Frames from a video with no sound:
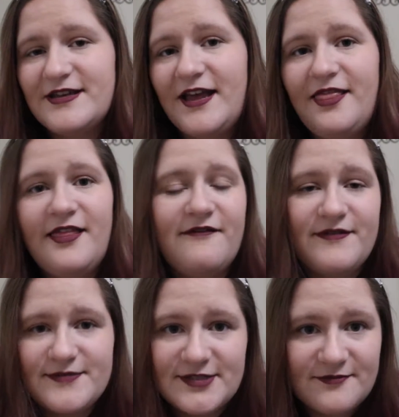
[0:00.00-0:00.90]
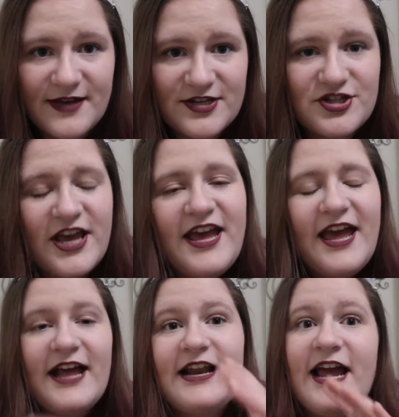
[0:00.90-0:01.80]
I love them so much.
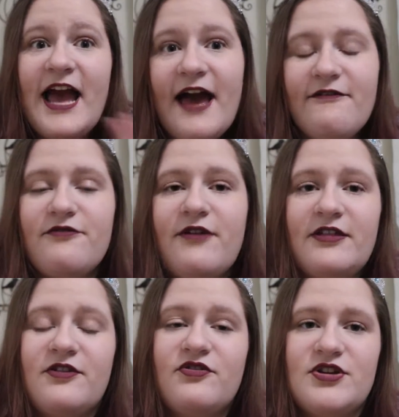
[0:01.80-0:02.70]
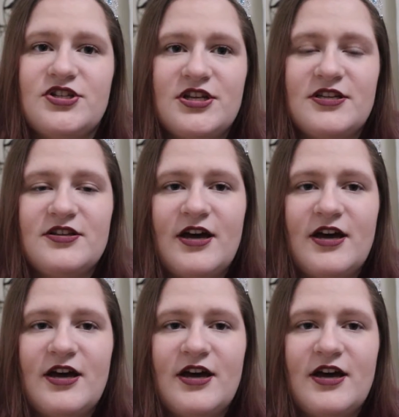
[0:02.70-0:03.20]
And I haven't read the Grisha